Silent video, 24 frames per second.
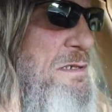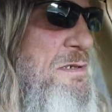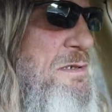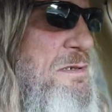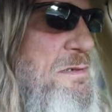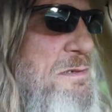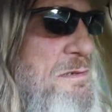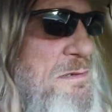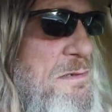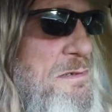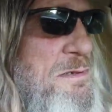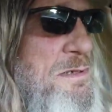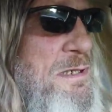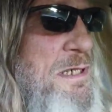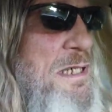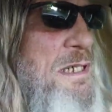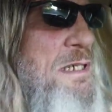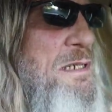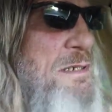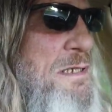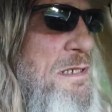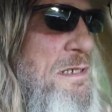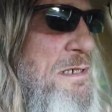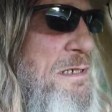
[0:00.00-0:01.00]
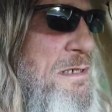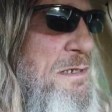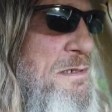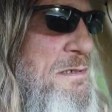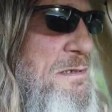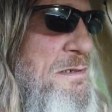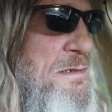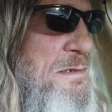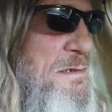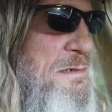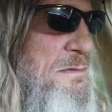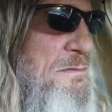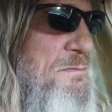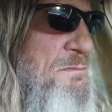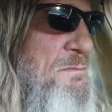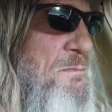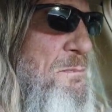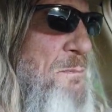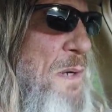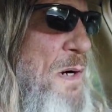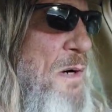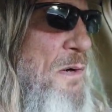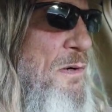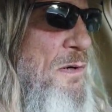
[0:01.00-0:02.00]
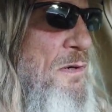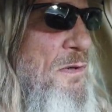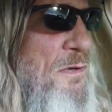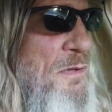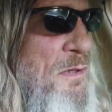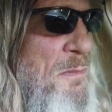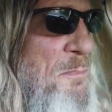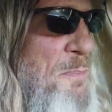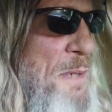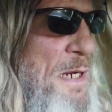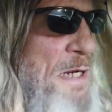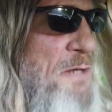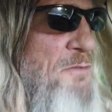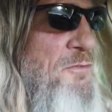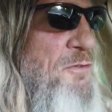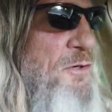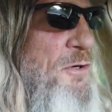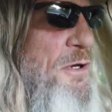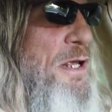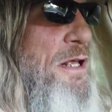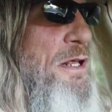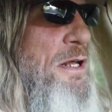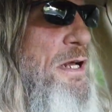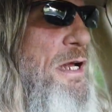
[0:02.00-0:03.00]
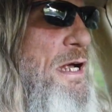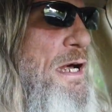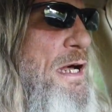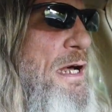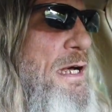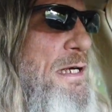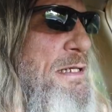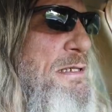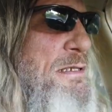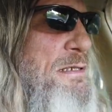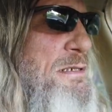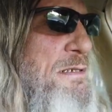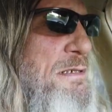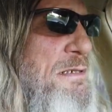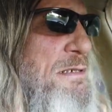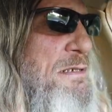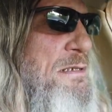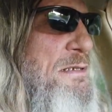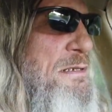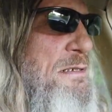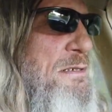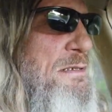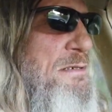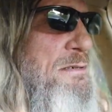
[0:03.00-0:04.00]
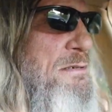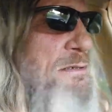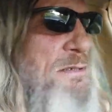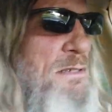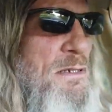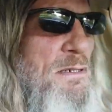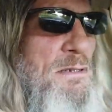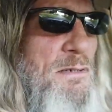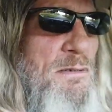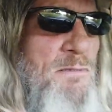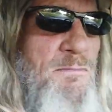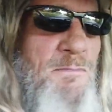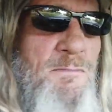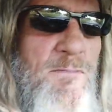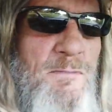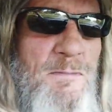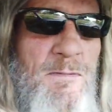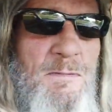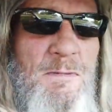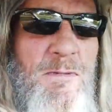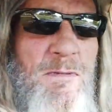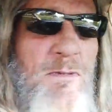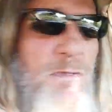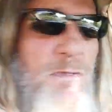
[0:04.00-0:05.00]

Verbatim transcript: extending part of the Patriot Act, the